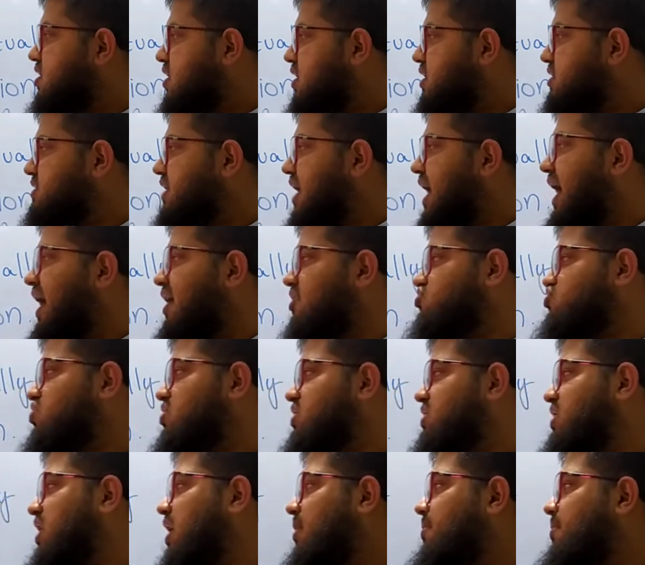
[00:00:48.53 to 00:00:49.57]
is
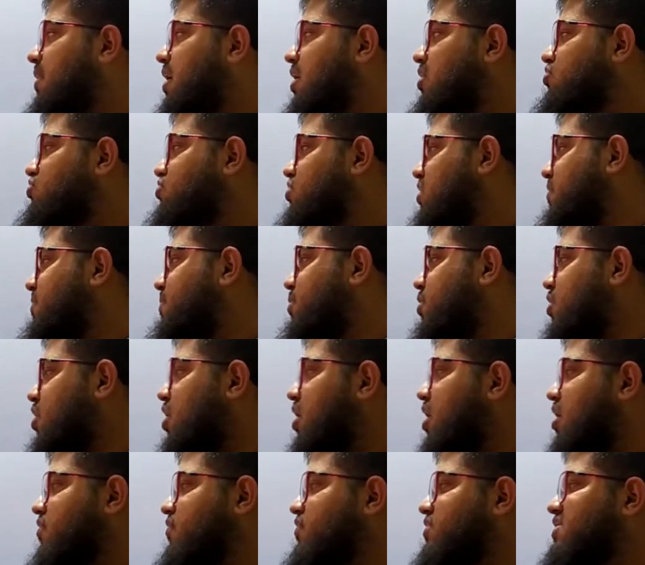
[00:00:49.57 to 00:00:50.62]
actually the amount of
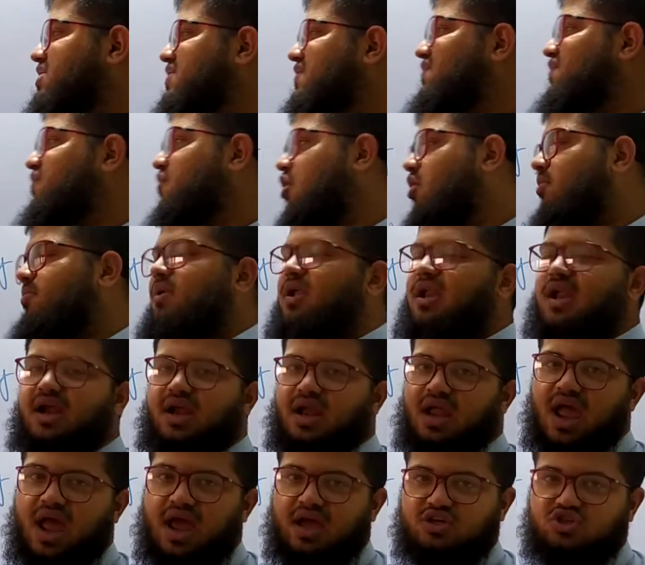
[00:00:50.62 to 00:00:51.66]
product which is formed in a
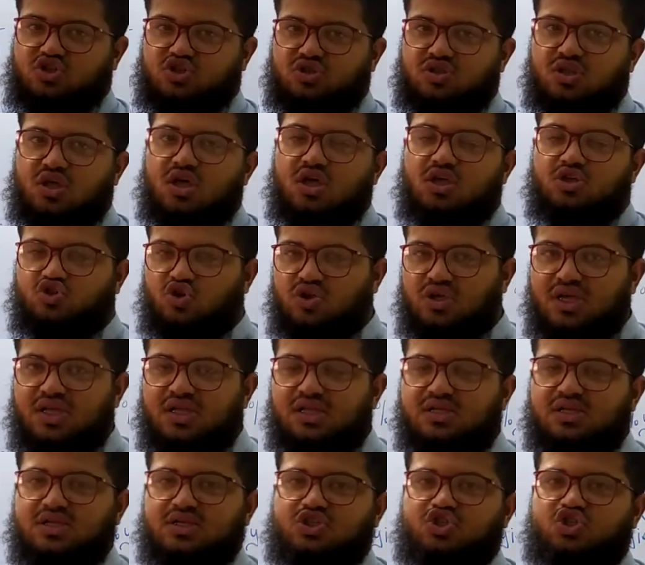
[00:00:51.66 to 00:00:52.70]
reaction. So
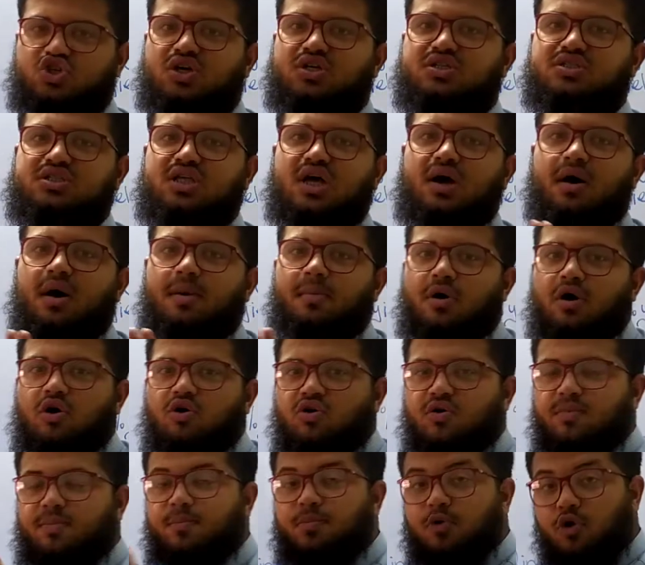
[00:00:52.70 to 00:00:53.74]
yield is just the
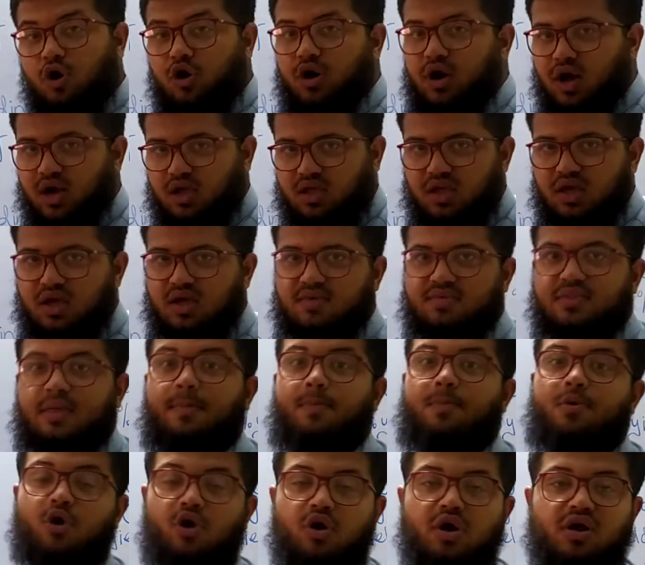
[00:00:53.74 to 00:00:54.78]
amount of product, the
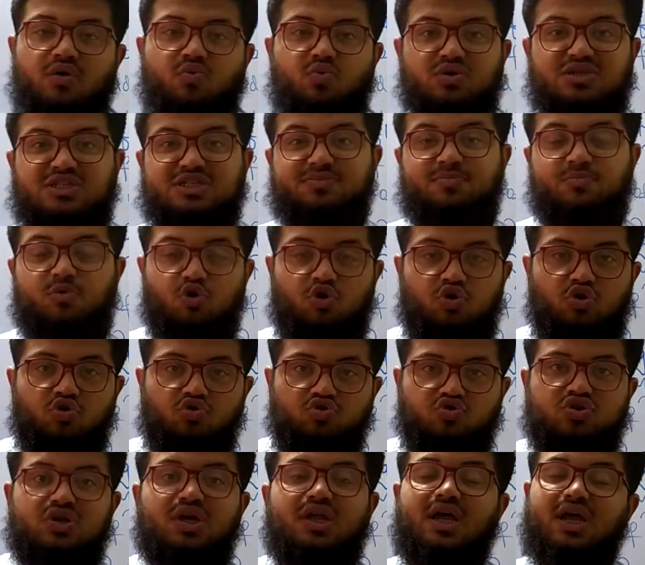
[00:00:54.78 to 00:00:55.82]
product which is
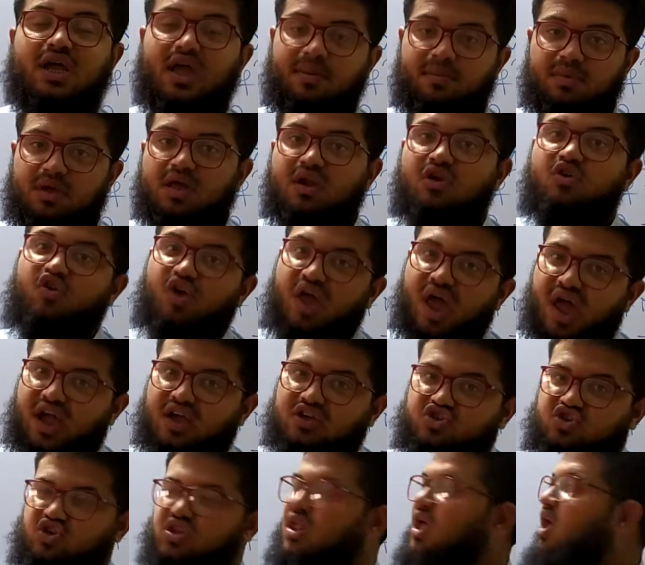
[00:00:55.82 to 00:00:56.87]
produced in a chemical
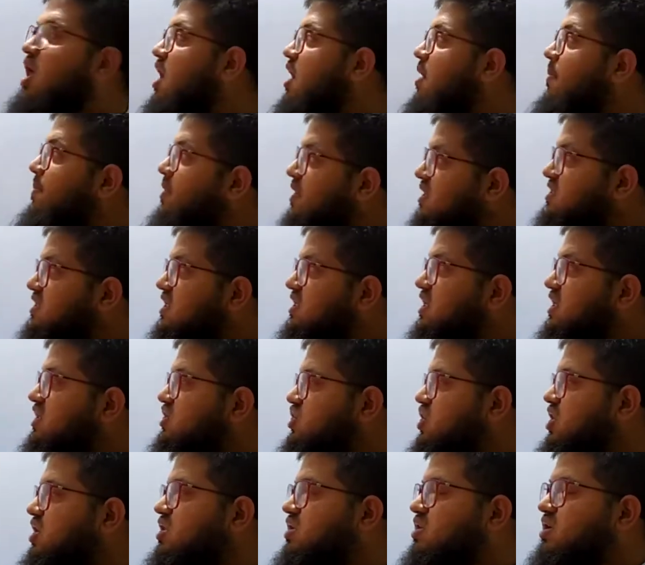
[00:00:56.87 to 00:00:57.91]
reaction. Percentage
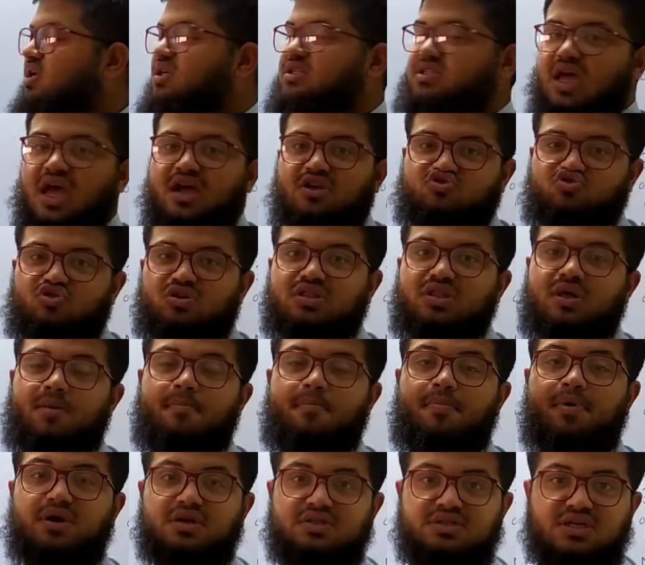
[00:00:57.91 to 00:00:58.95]
yield is actually the
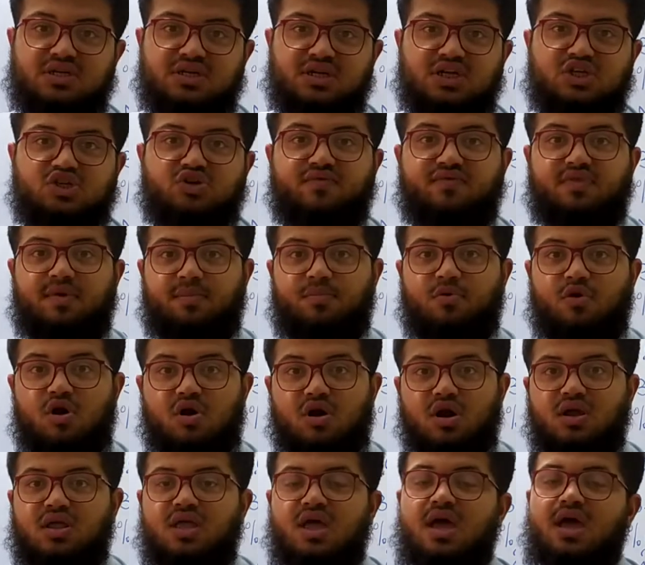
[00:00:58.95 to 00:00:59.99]
percentage of the
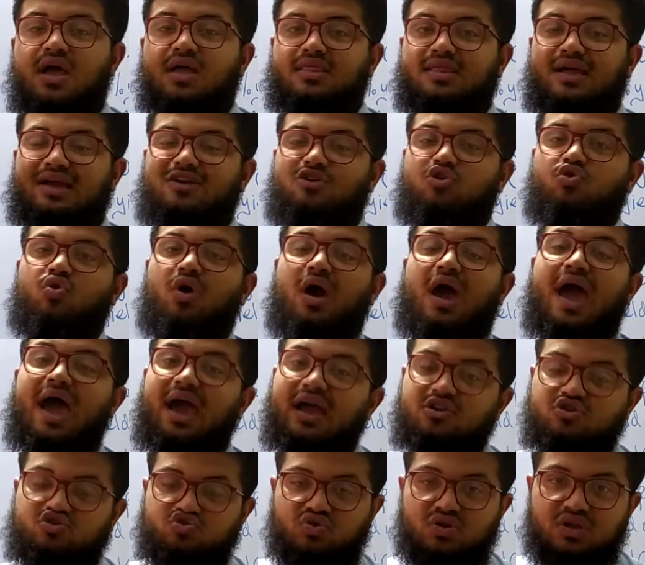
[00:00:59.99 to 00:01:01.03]
product that you
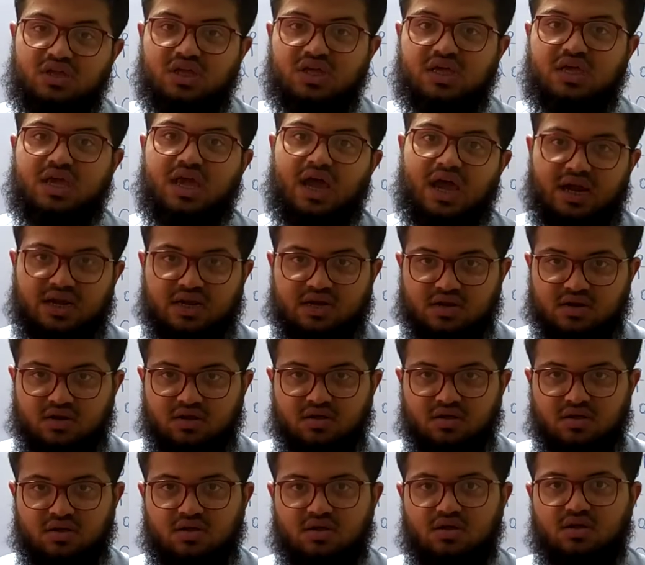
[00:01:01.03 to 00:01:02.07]
actually
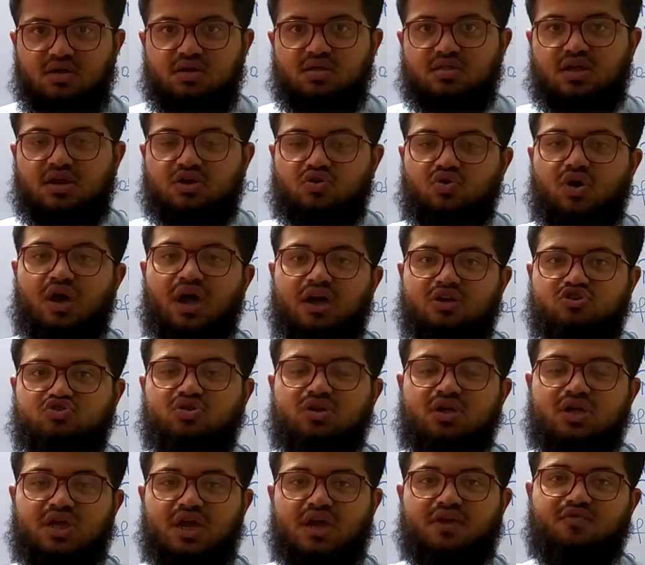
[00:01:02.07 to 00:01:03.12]
get
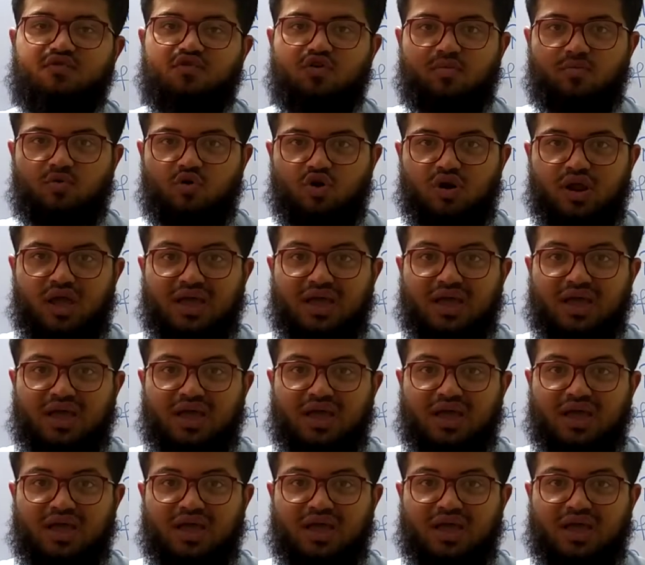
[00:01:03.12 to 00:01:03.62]
from your